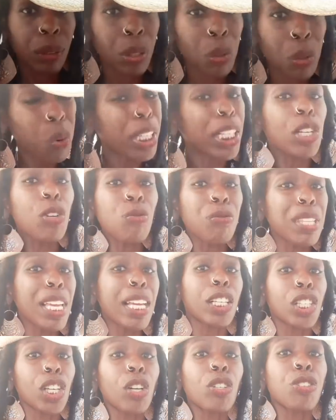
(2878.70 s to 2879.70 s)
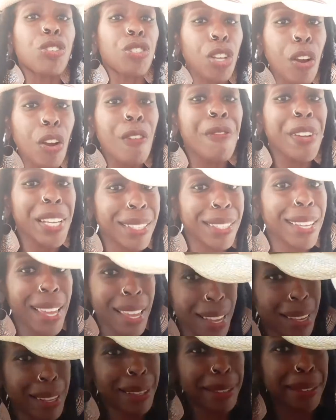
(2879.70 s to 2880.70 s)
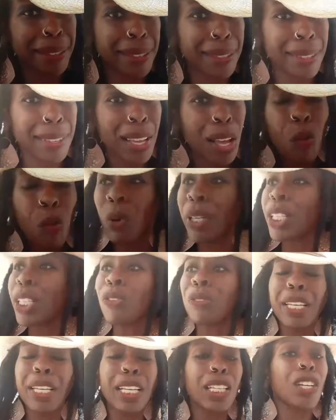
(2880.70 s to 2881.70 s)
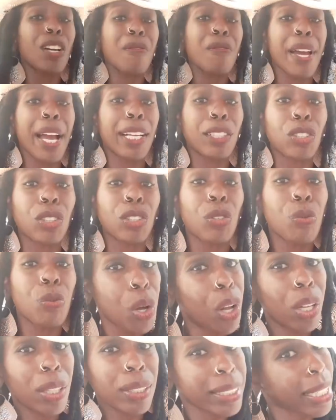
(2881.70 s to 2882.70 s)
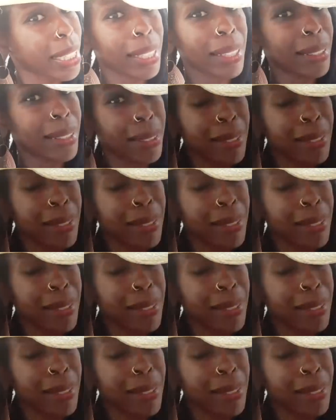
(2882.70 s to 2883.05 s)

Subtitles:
What do you think your cervix is? What do you think your vaginal walls is?